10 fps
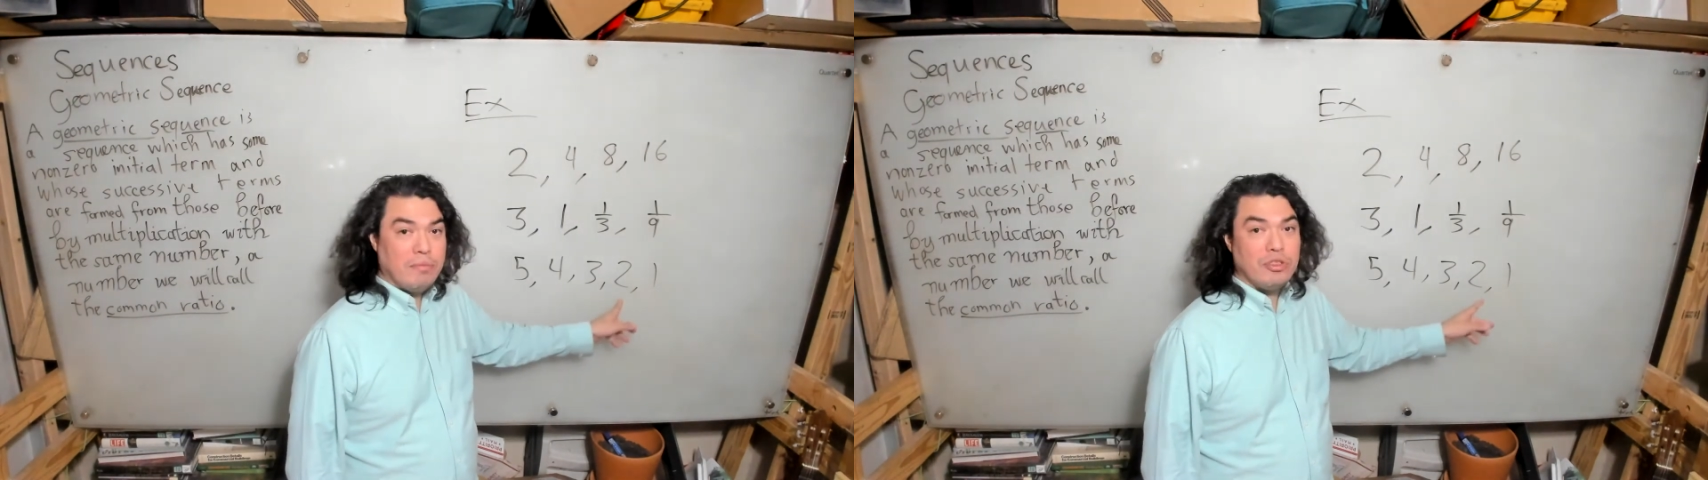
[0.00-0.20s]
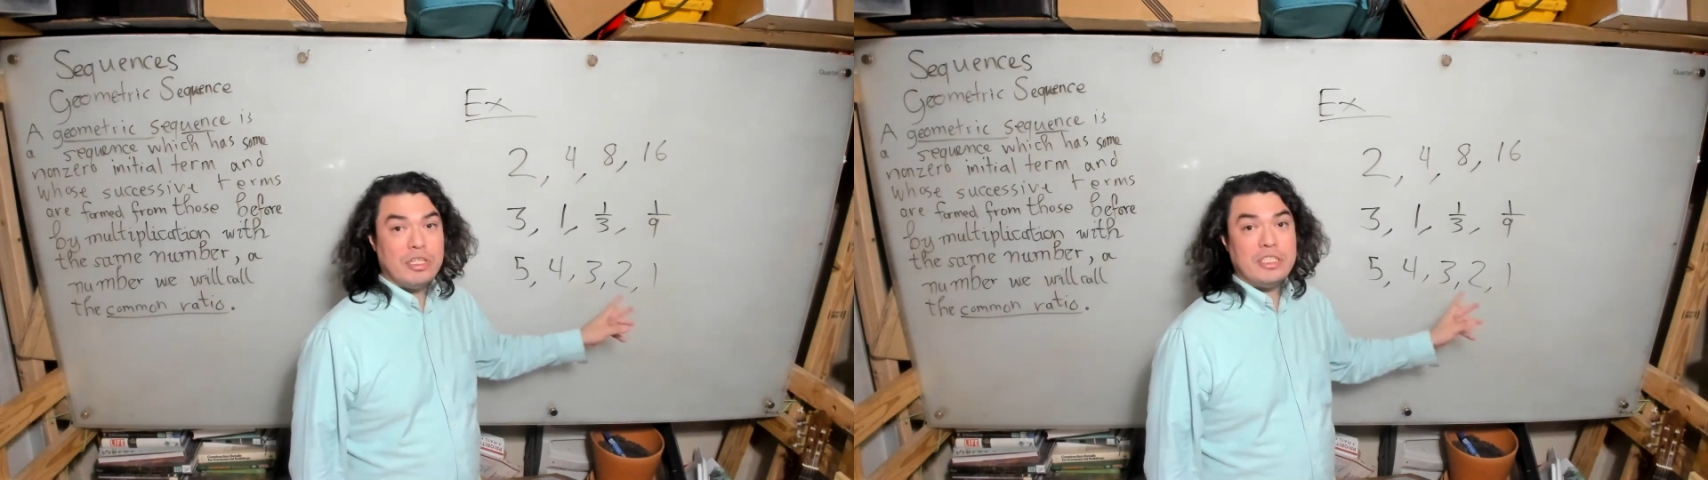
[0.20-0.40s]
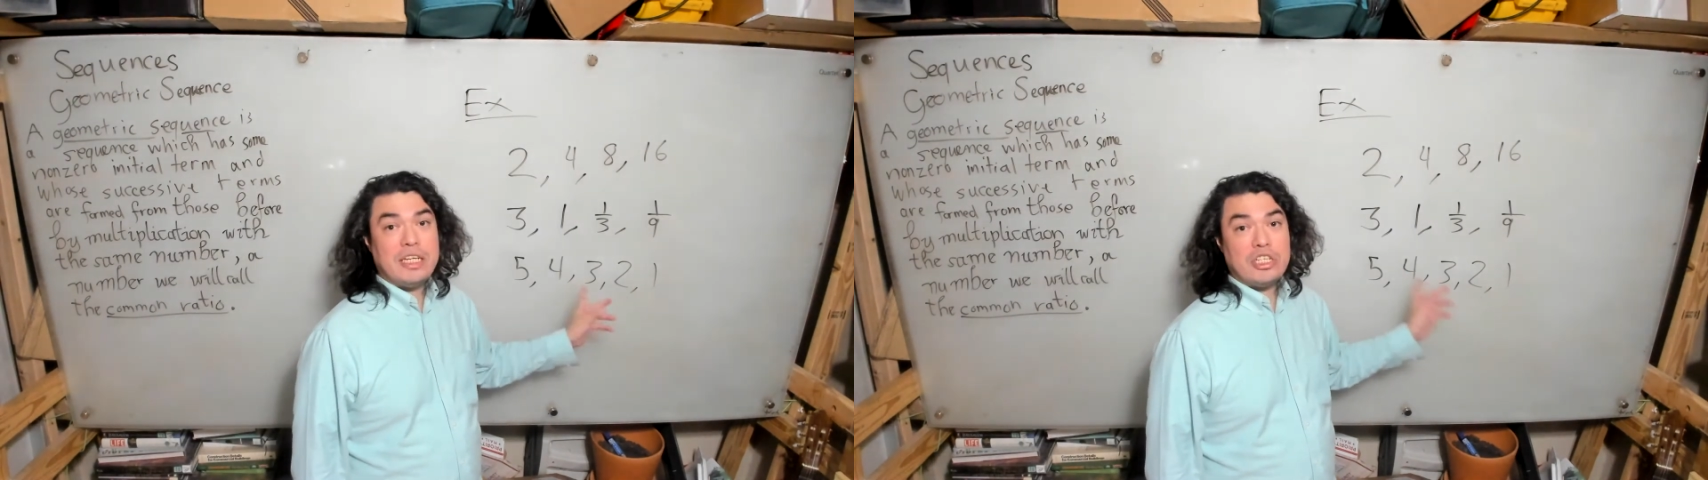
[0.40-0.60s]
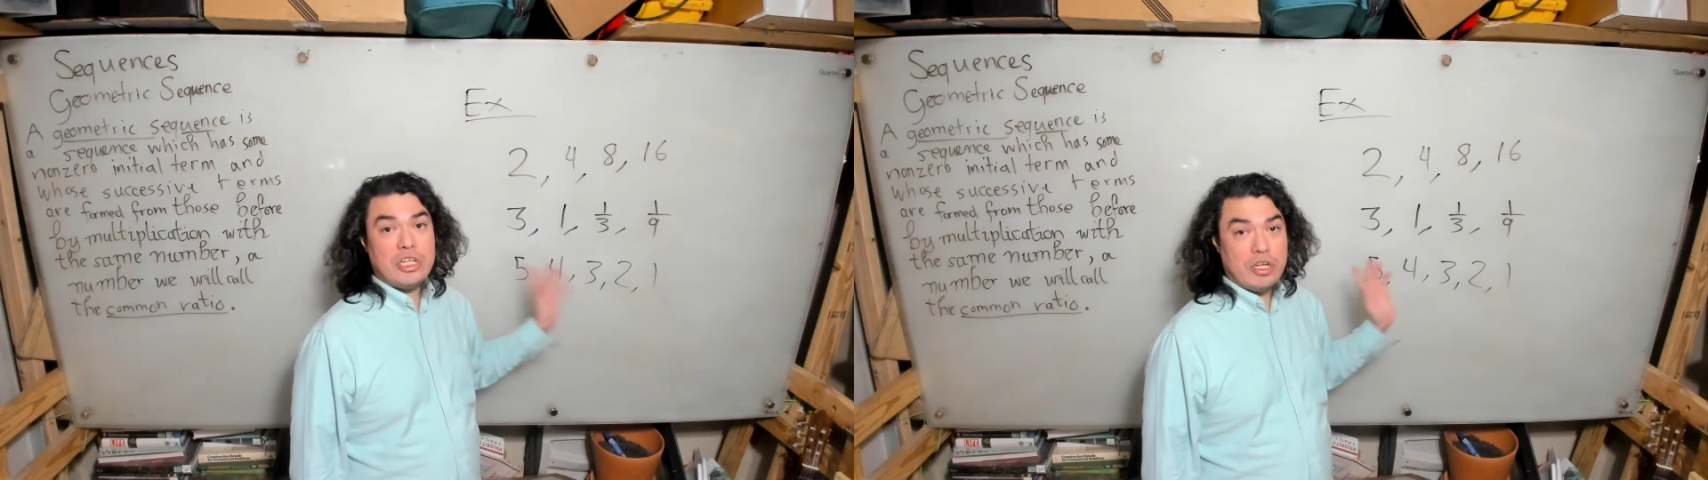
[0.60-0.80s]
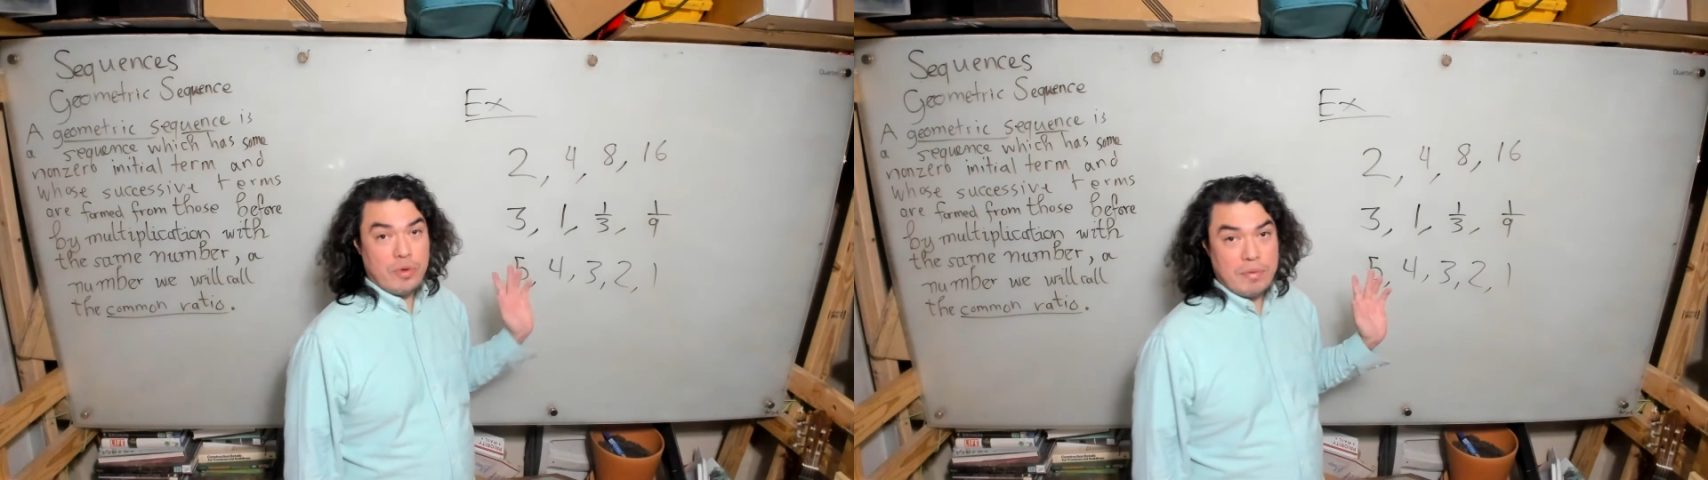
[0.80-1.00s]
so this is actually an
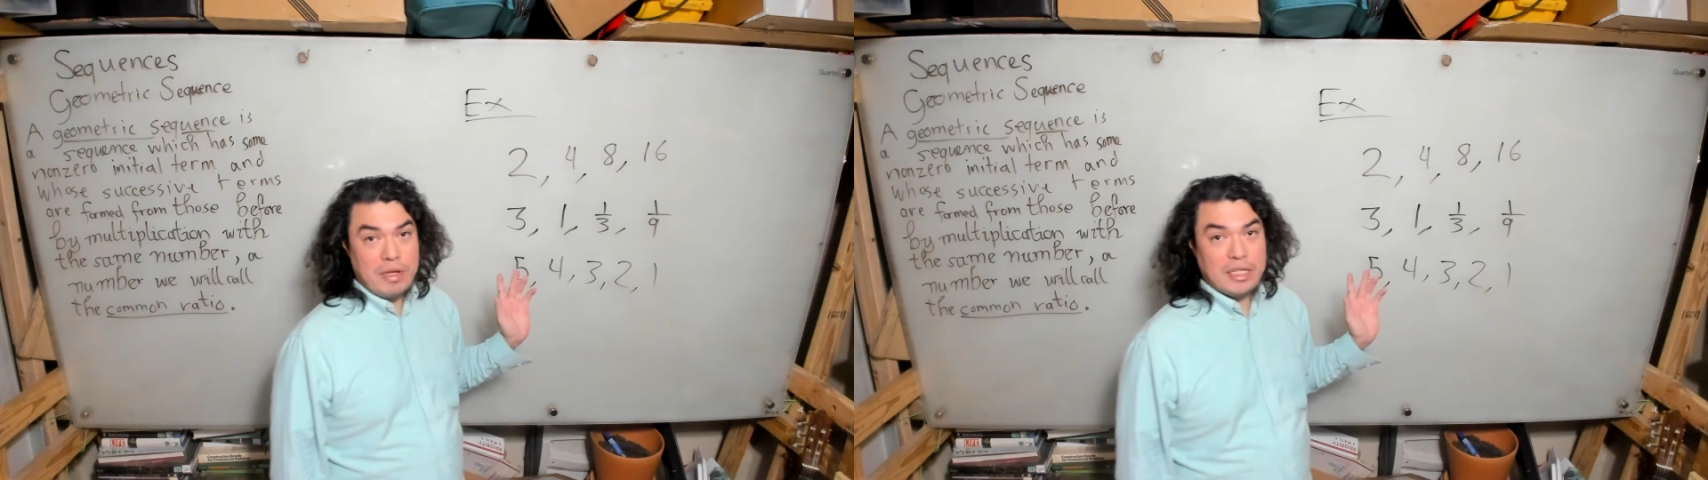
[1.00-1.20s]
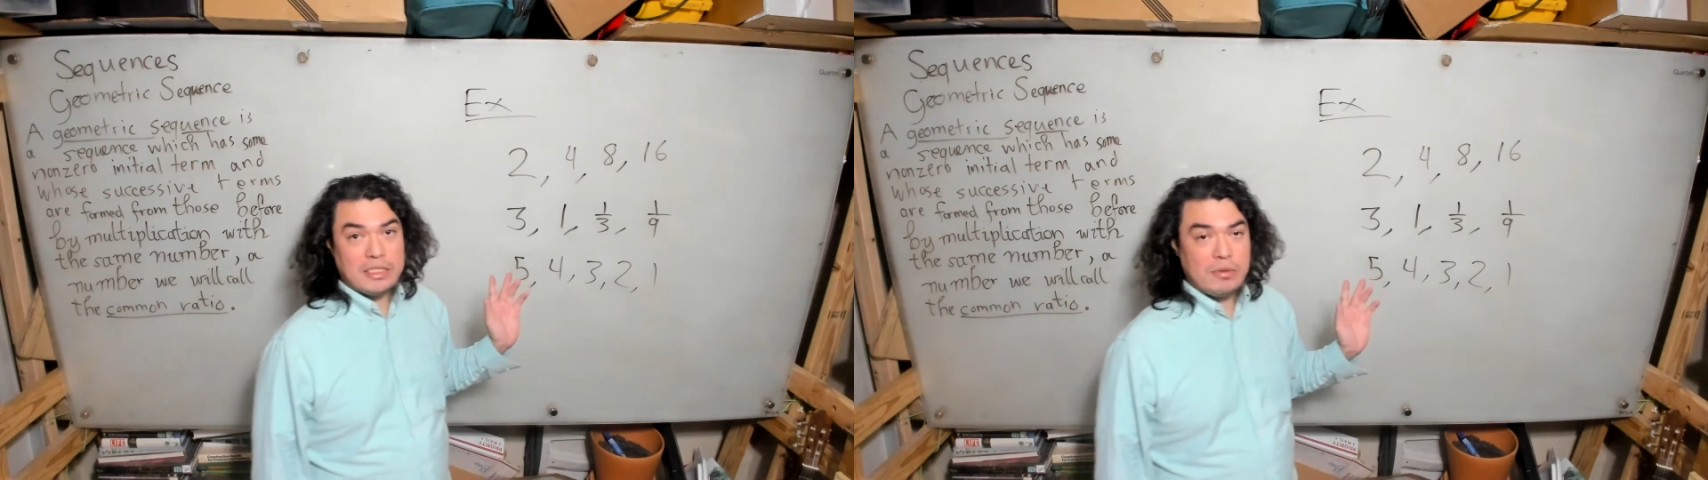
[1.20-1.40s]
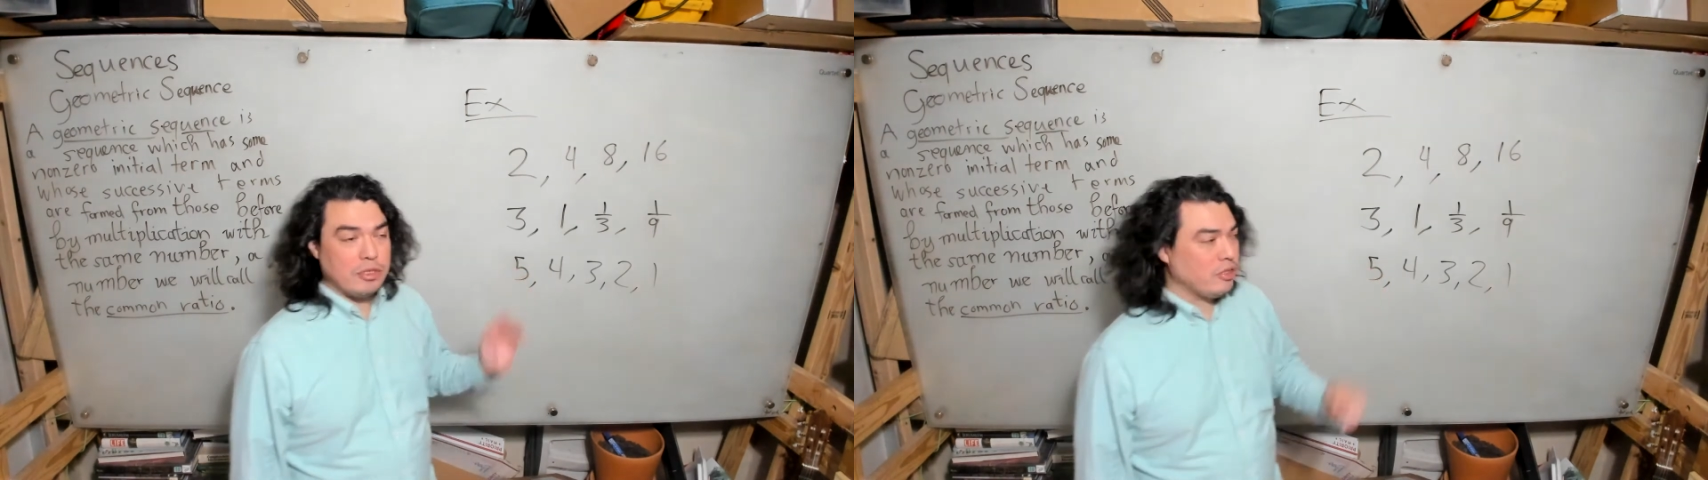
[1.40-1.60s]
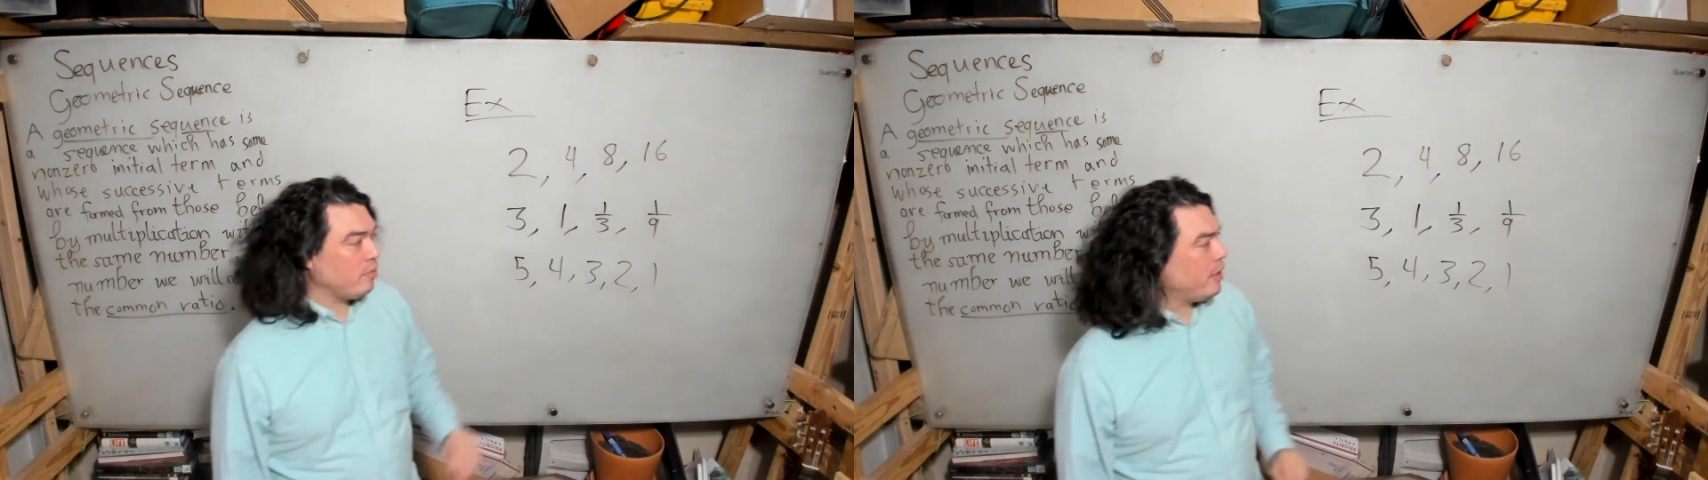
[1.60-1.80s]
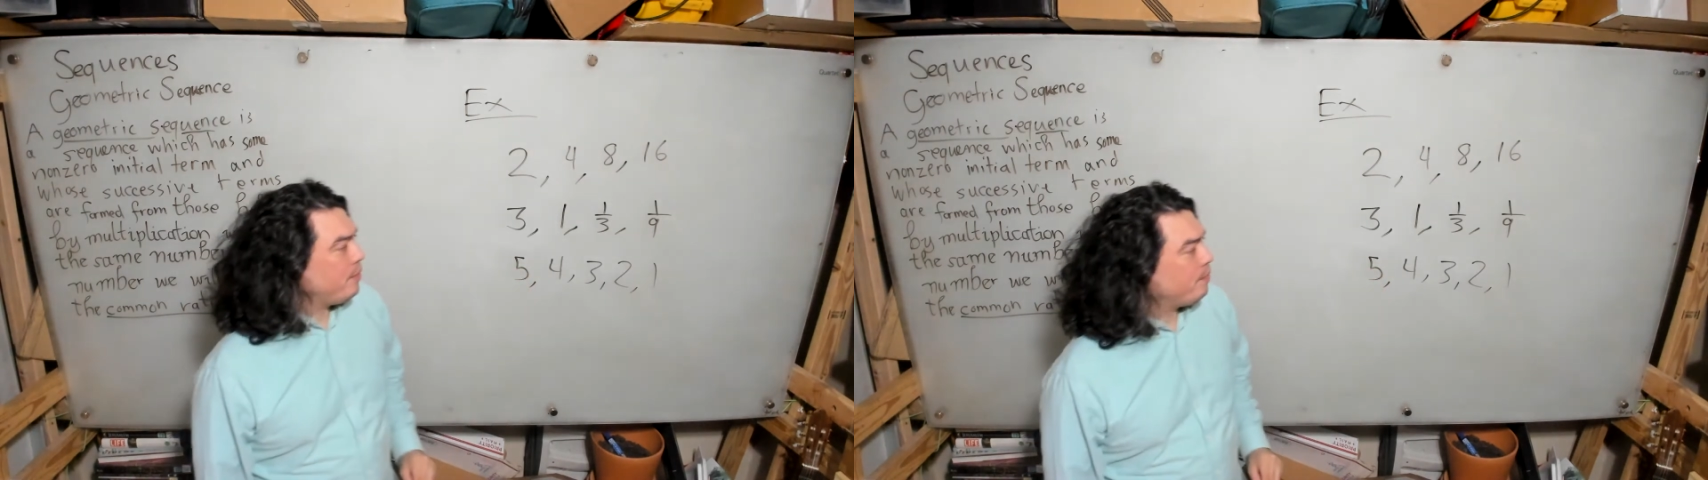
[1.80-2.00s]
arithmetic sequence, right?